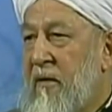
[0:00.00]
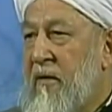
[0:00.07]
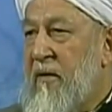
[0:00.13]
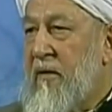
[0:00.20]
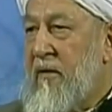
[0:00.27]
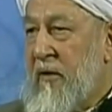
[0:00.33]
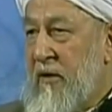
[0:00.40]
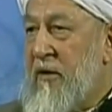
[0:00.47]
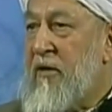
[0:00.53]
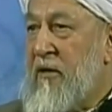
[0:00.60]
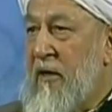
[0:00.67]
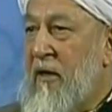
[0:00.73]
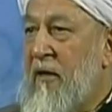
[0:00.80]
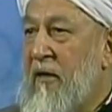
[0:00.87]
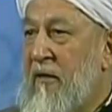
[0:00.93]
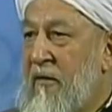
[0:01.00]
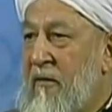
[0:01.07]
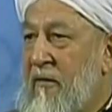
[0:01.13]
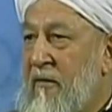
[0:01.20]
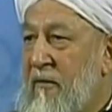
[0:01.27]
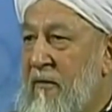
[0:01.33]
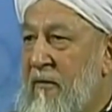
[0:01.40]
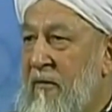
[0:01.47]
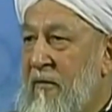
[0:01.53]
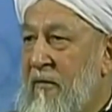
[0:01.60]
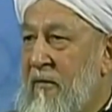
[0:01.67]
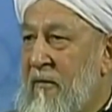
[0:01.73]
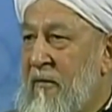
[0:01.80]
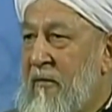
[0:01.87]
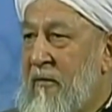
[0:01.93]
This is the
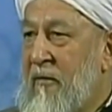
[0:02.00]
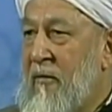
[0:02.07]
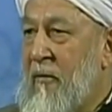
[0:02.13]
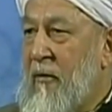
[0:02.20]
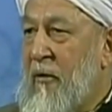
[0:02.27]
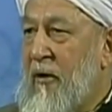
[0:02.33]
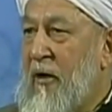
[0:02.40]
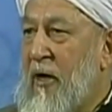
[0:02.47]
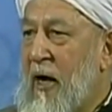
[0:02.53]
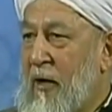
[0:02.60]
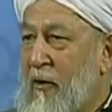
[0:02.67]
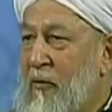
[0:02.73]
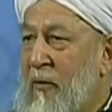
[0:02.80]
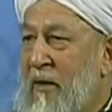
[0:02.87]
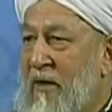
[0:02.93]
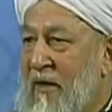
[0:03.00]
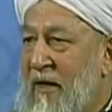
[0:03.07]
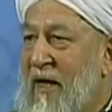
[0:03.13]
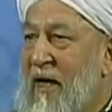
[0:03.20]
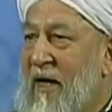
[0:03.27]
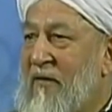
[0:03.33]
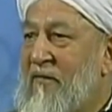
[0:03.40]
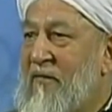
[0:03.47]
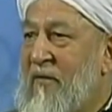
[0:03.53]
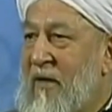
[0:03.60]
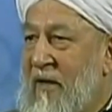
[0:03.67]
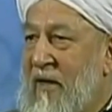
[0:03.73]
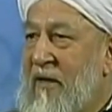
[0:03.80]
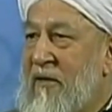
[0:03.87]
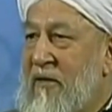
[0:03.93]
only argument they have
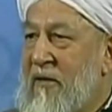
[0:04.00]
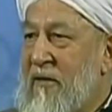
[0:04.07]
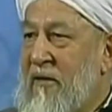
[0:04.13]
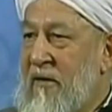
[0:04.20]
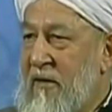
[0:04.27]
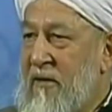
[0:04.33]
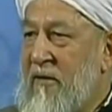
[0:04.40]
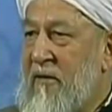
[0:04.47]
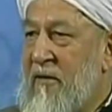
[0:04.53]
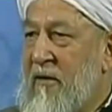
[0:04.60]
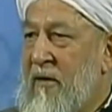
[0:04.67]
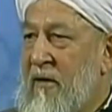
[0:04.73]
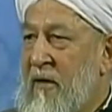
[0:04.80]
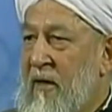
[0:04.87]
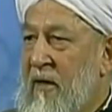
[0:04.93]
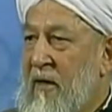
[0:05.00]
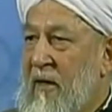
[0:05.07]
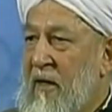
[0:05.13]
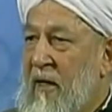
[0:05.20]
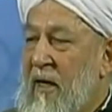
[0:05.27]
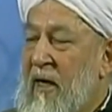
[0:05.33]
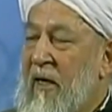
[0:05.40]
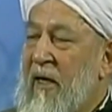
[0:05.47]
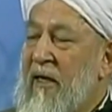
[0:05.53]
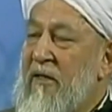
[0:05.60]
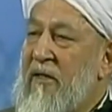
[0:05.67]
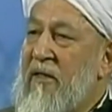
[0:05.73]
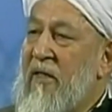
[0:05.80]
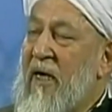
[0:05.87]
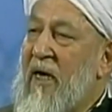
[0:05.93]
against this,
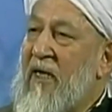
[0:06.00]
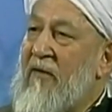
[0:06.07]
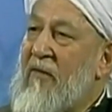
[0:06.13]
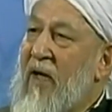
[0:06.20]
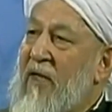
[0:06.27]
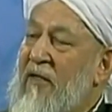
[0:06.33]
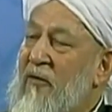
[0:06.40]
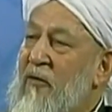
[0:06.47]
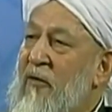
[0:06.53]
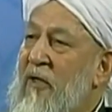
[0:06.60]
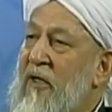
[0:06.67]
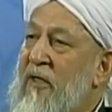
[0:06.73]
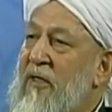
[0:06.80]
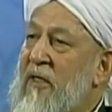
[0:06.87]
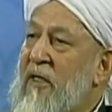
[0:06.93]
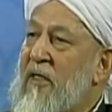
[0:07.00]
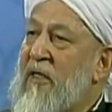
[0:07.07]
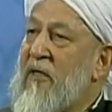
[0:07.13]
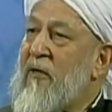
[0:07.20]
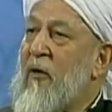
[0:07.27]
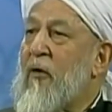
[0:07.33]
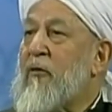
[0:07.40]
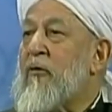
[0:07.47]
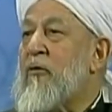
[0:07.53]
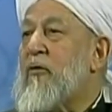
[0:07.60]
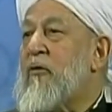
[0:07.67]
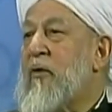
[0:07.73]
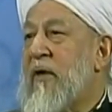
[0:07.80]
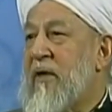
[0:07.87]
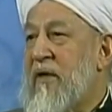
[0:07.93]
against advice to their children not to
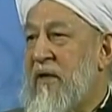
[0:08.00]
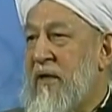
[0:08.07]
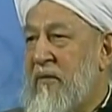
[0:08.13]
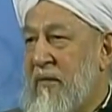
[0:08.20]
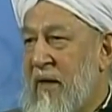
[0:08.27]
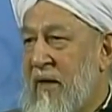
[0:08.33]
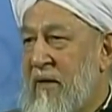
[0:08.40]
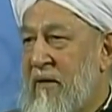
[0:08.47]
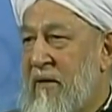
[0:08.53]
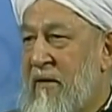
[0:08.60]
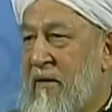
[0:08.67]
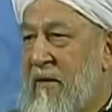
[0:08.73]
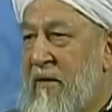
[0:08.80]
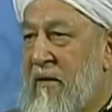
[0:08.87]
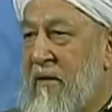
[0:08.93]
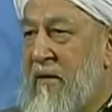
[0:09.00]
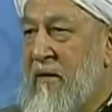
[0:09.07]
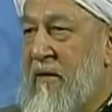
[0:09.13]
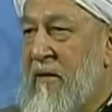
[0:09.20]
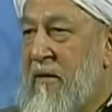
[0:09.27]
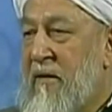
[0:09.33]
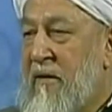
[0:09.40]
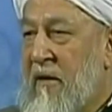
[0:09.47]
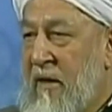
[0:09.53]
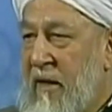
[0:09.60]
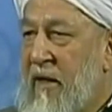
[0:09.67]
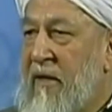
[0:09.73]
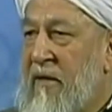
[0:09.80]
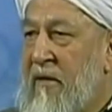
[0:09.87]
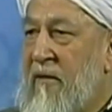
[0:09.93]
do anything bad.
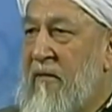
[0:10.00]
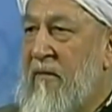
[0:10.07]
Correct?